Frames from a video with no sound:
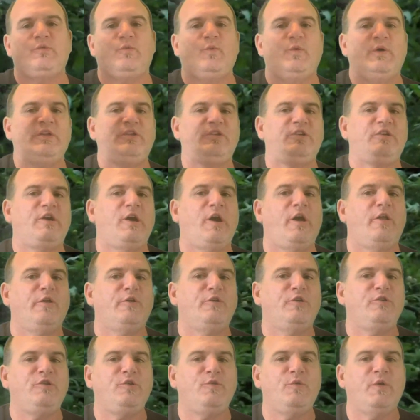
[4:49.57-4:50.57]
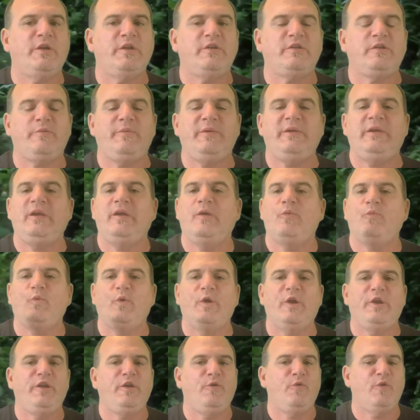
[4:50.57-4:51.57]
What color do you want it to be and
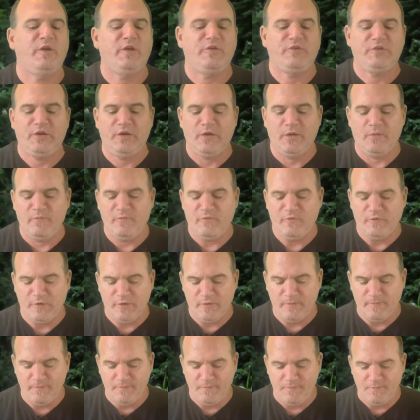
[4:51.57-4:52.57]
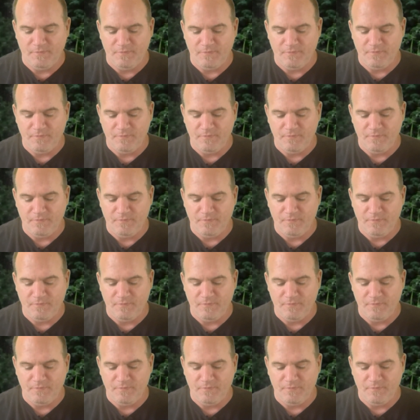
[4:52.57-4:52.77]
where do you want it to come from?